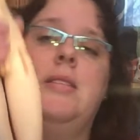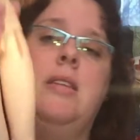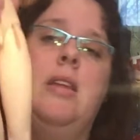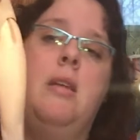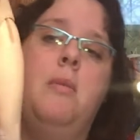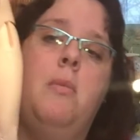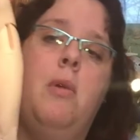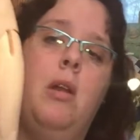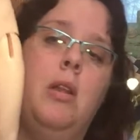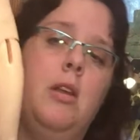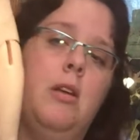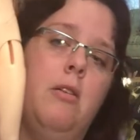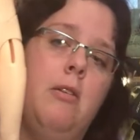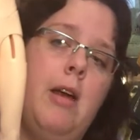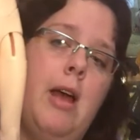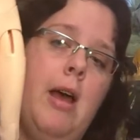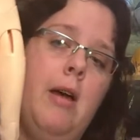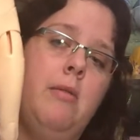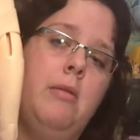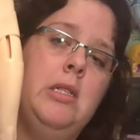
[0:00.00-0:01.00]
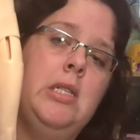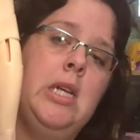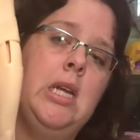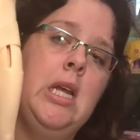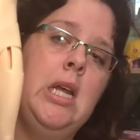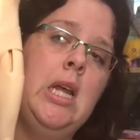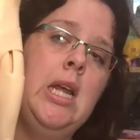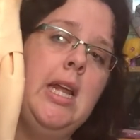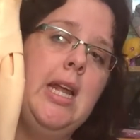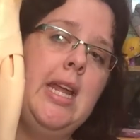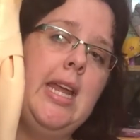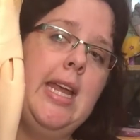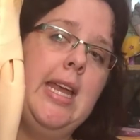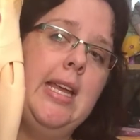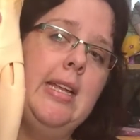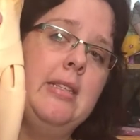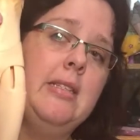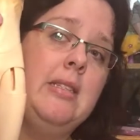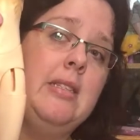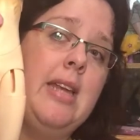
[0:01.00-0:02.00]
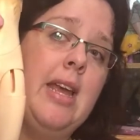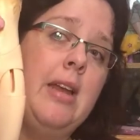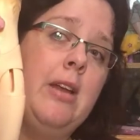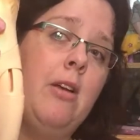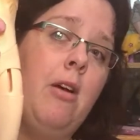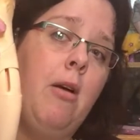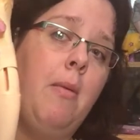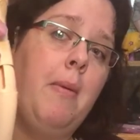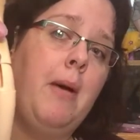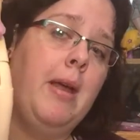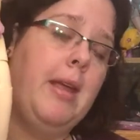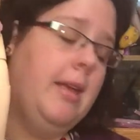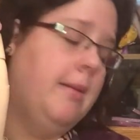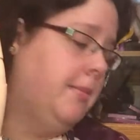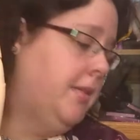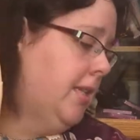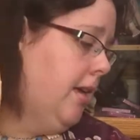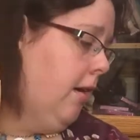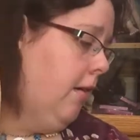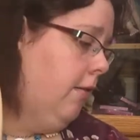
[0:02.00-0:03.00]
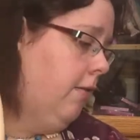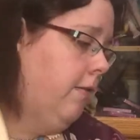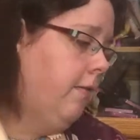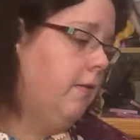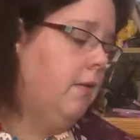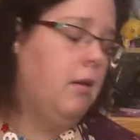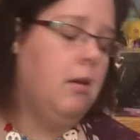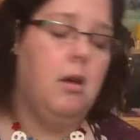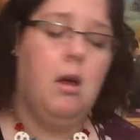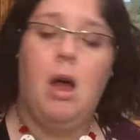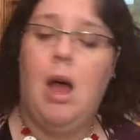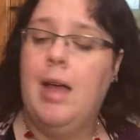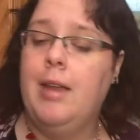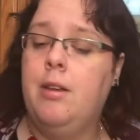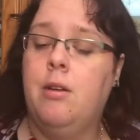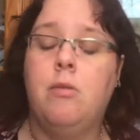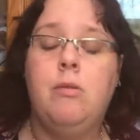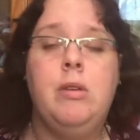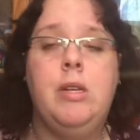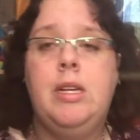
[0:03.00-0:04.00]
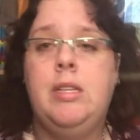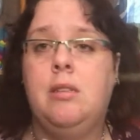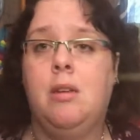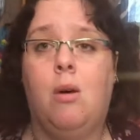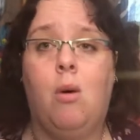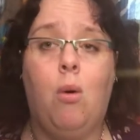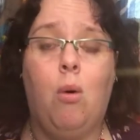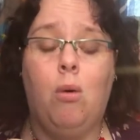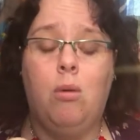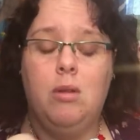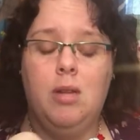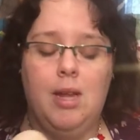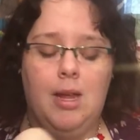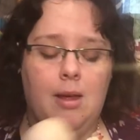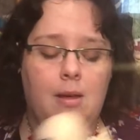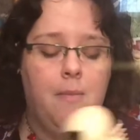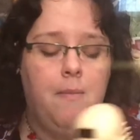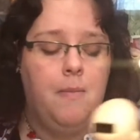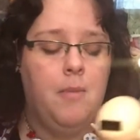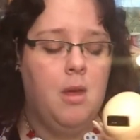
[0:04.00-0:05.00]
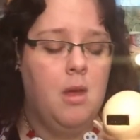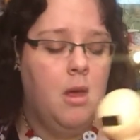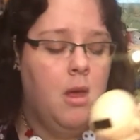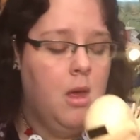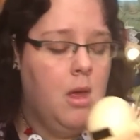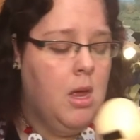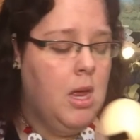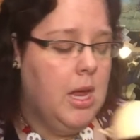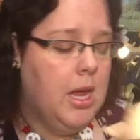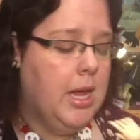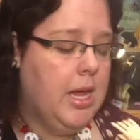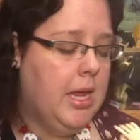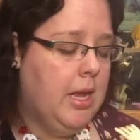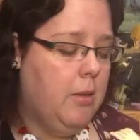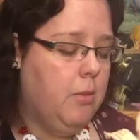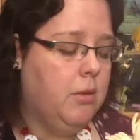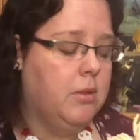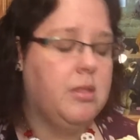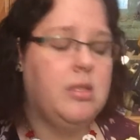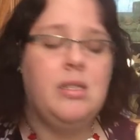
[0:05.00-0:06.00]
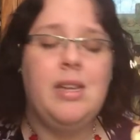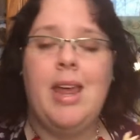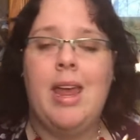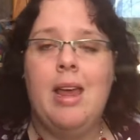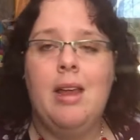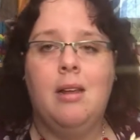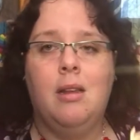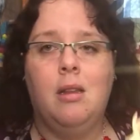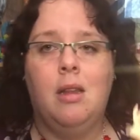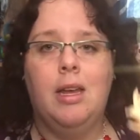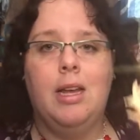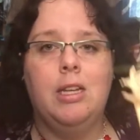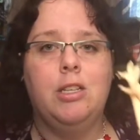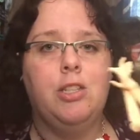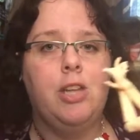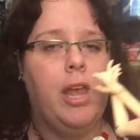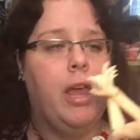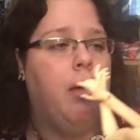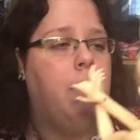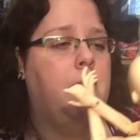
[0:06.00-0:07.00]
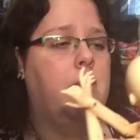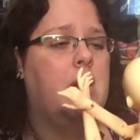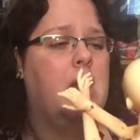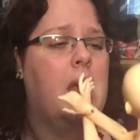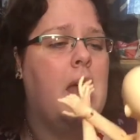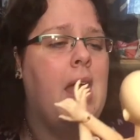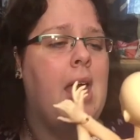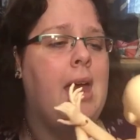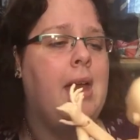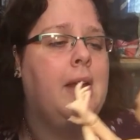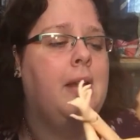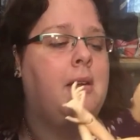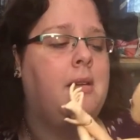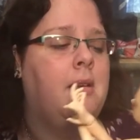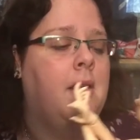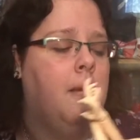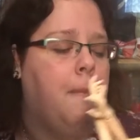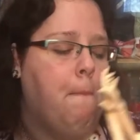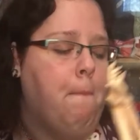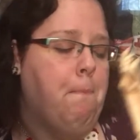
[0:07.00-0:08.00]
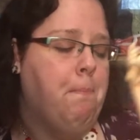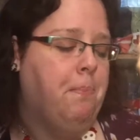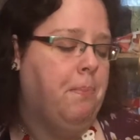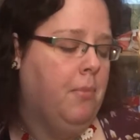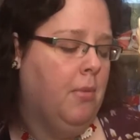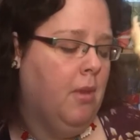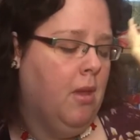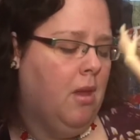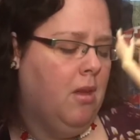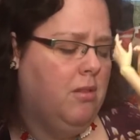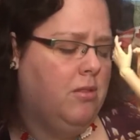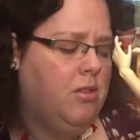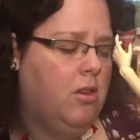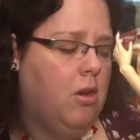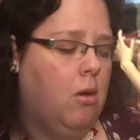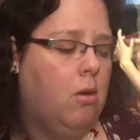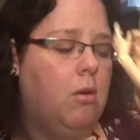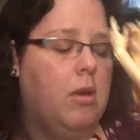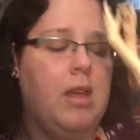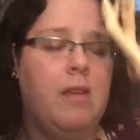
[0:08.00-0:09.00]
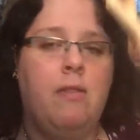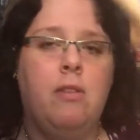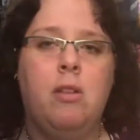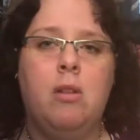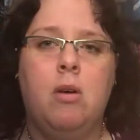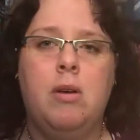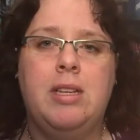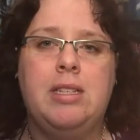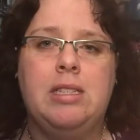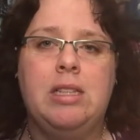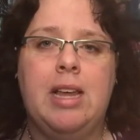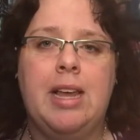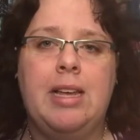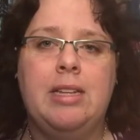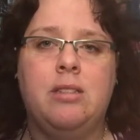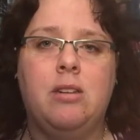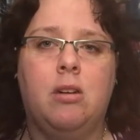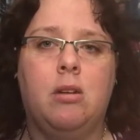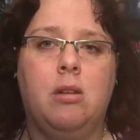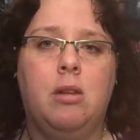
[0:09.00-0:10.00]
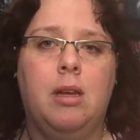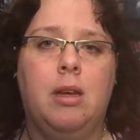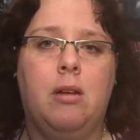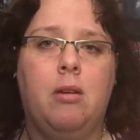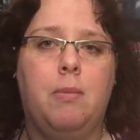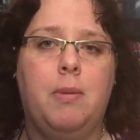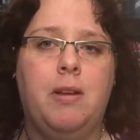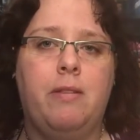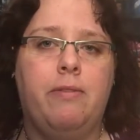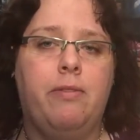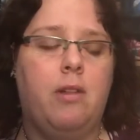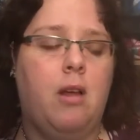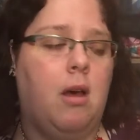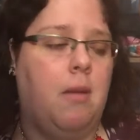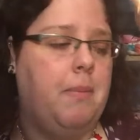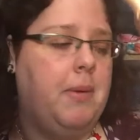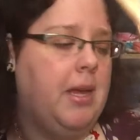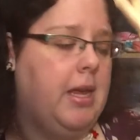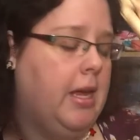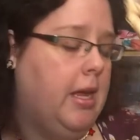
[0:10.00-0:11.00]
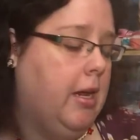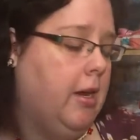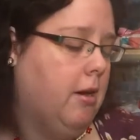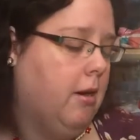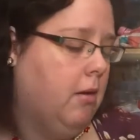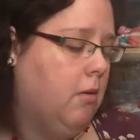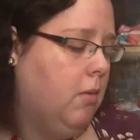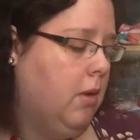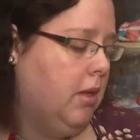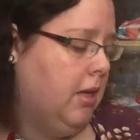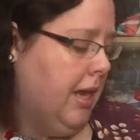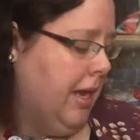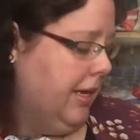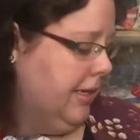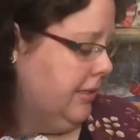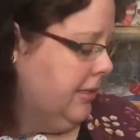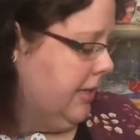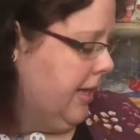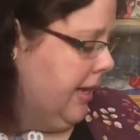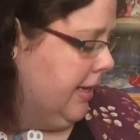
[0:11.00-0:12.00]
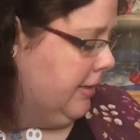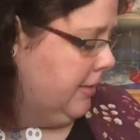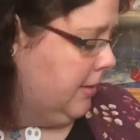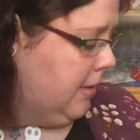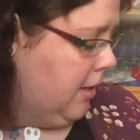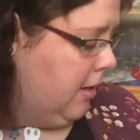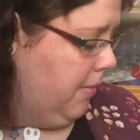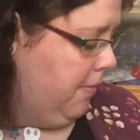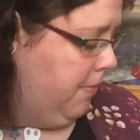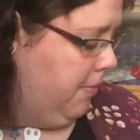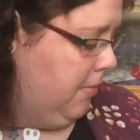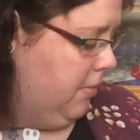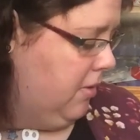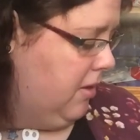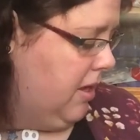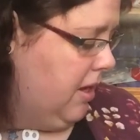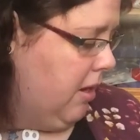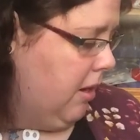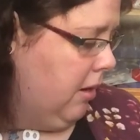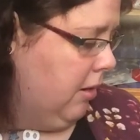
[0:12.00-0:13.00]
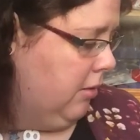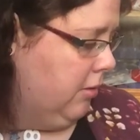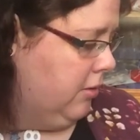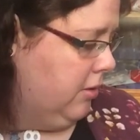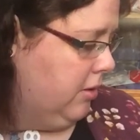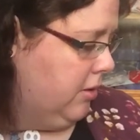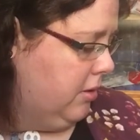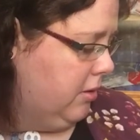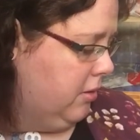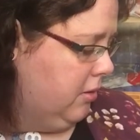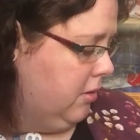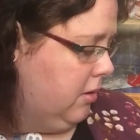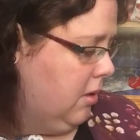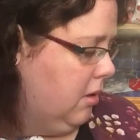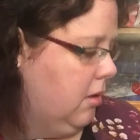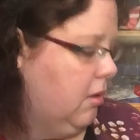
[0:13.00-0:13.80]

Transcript: sit him on the ground, he can stand all by himself. I don't need to hold him. He will stand like a champ. And so even though his legs are a little bit floppy here, when he stands up, they're just